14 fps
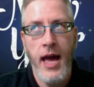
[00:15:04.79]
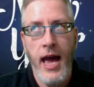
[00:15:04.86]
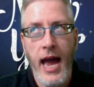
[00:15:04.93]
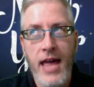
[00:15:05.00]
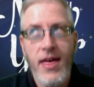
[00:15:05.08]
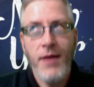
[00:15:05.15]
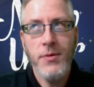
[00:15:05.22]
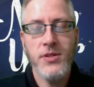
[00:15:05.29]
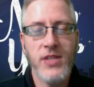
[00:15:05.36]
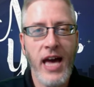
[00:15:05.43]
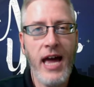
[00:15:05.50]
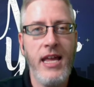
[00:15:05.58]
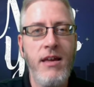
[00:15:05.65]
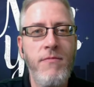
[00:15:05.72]
And that was
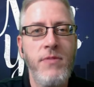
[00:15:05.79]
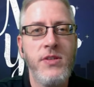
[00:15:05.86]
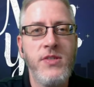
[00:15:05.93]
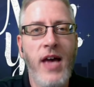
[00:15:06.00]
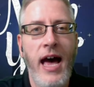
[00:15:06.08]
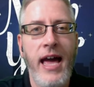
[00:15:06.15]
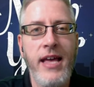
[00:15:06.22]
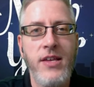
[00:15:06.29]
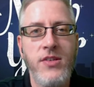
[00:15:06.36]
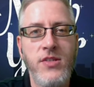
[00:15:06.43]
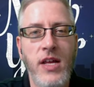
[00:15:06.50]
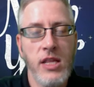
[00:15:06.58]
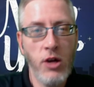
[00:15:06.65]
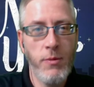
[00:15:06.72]
kind of emphasized
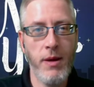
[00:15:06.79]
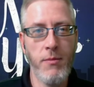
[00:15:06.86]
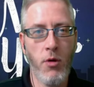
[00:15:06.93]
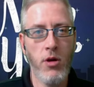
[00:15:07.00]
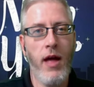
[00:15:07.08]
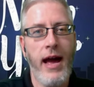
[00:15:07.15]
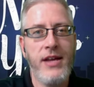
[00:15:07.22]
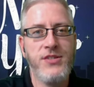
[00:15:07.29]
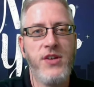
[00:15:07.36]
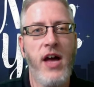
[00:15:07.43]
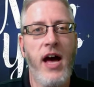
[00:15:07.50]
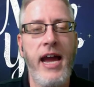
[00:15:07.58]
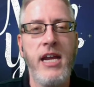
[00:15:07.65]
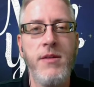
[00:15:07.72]
a little bit more last
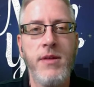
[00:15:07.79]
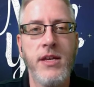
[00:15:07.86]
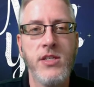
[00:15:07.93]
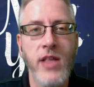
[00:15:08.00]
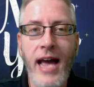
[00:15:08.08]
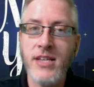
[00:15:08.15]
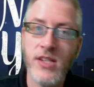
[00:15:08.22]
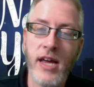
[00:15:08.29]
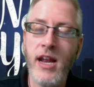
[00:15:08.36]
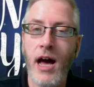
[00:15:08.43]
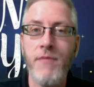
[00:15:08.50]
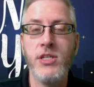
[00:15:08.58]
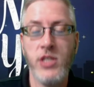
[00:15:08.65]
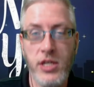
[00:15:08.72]
night, because last night,
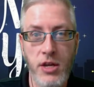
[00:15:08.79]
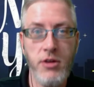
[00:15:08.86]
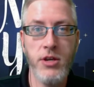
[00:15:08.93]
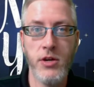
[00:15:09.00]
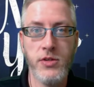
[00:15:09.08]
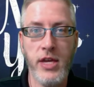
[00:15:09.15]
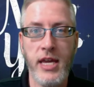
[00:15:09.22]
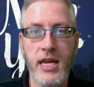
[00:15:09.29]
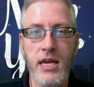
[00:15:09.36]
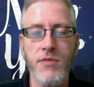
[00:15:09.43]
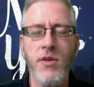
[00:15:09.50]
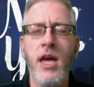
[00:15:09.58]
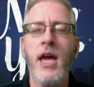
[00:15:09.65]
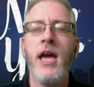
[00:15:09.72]
obviously, New Year's Eve.